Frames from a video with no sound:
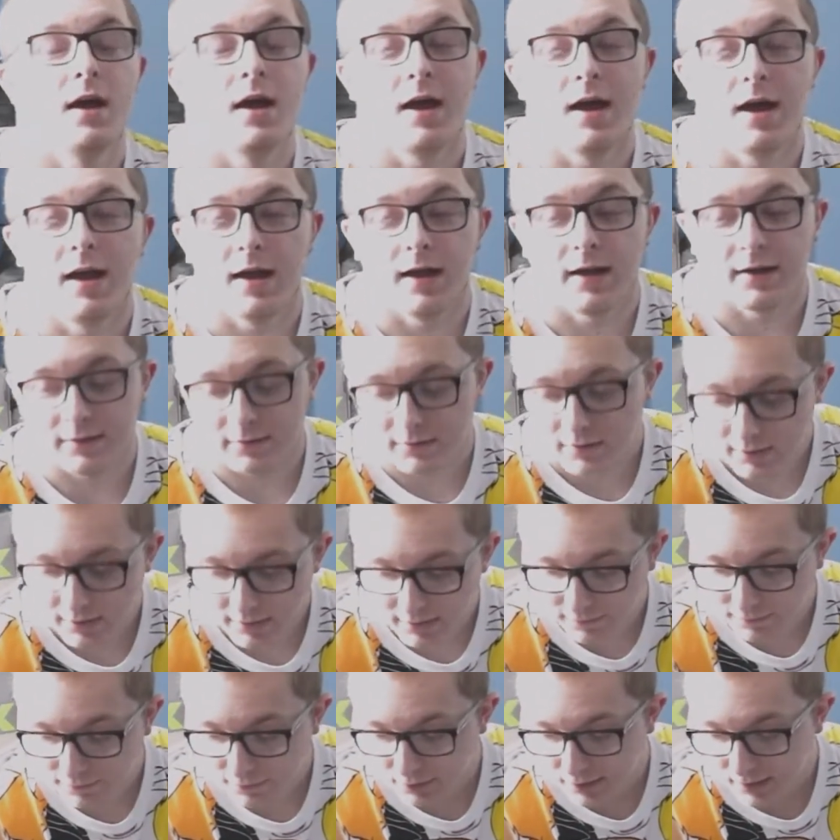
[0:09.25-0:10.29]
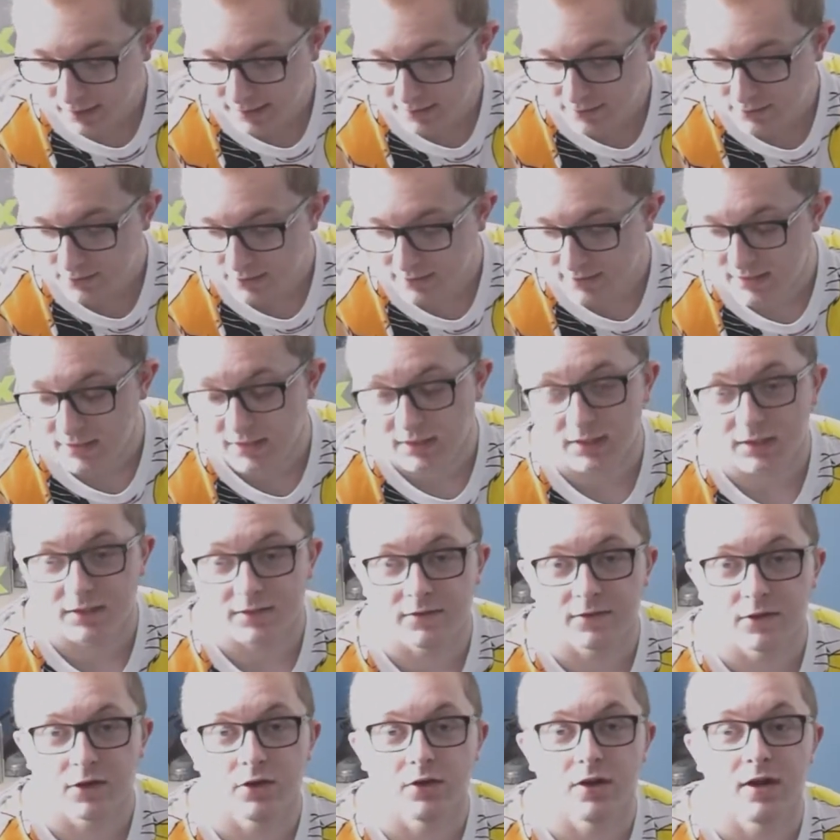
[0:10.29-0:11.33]
and if you guys are seeing this
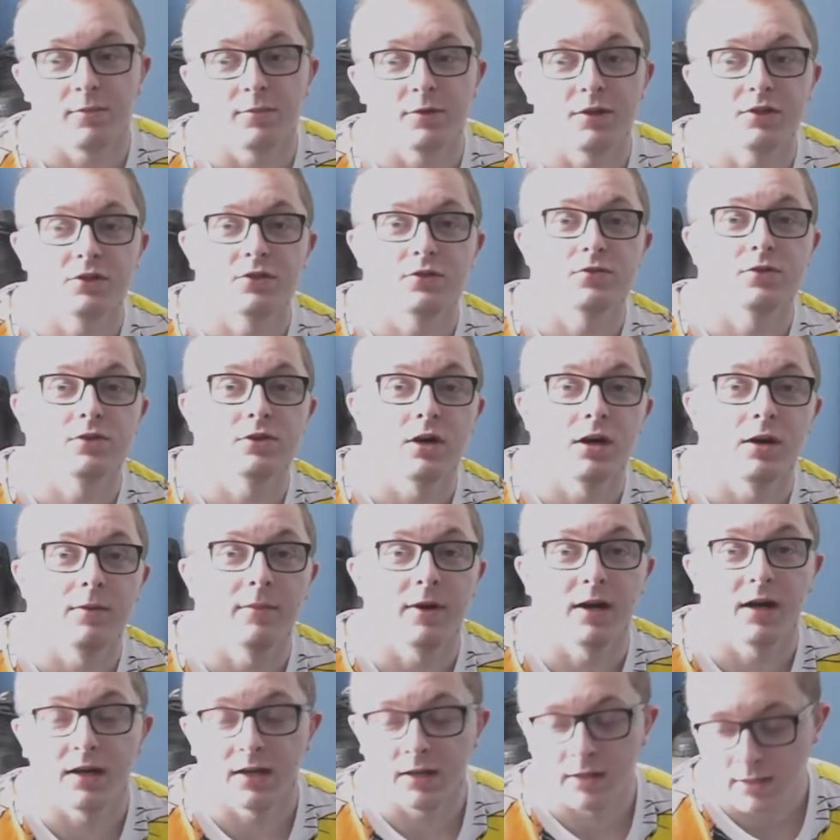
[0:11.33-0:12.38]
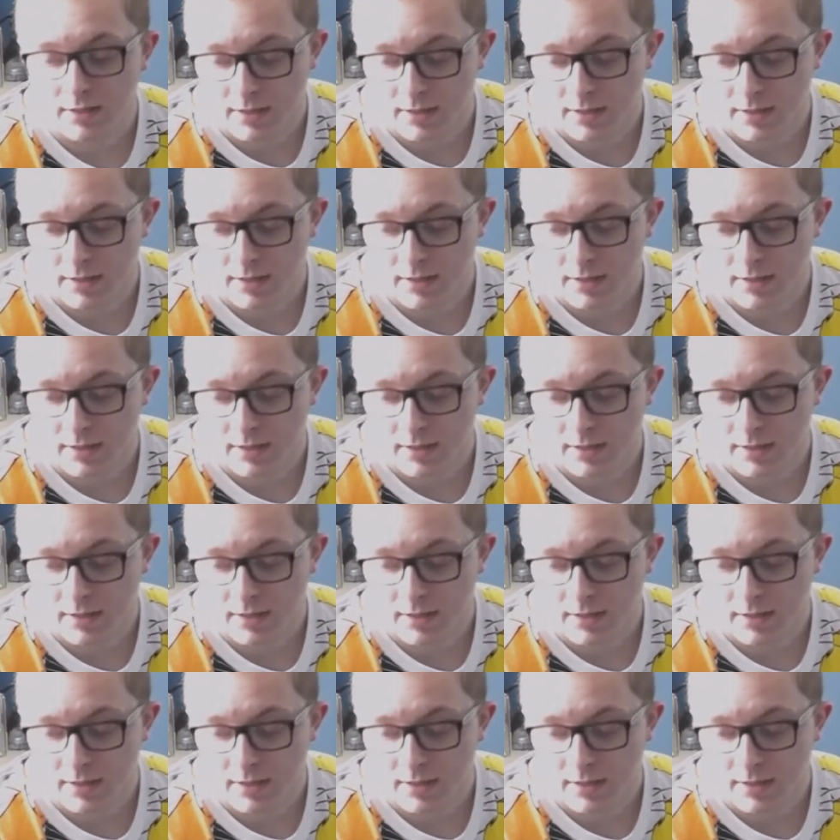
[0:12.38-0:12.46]
video, that means you saw my